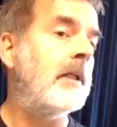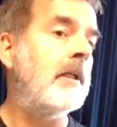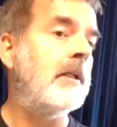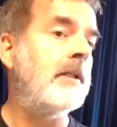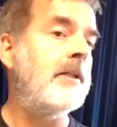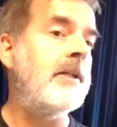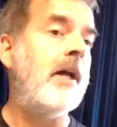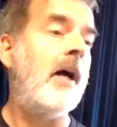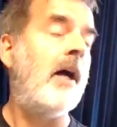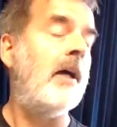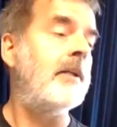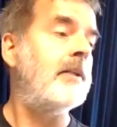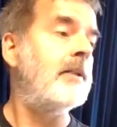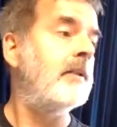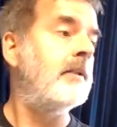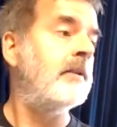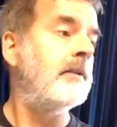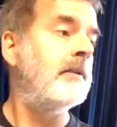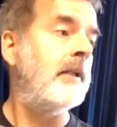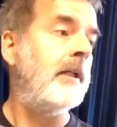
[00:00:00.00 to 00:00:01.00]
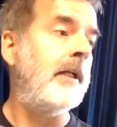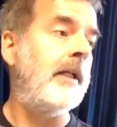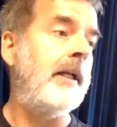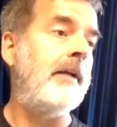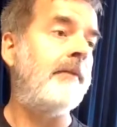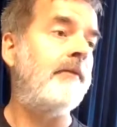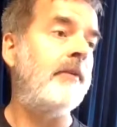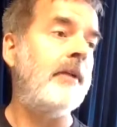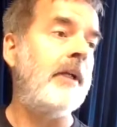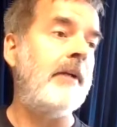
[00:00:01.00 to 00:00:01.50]
not in
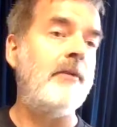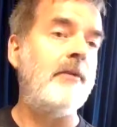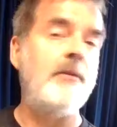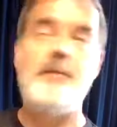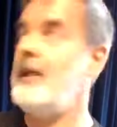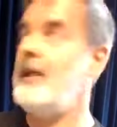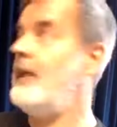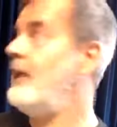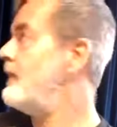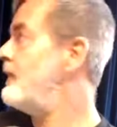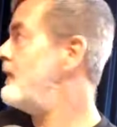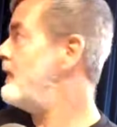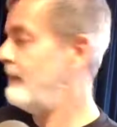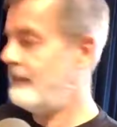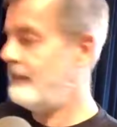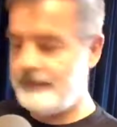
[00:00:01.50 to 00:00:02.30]
every place.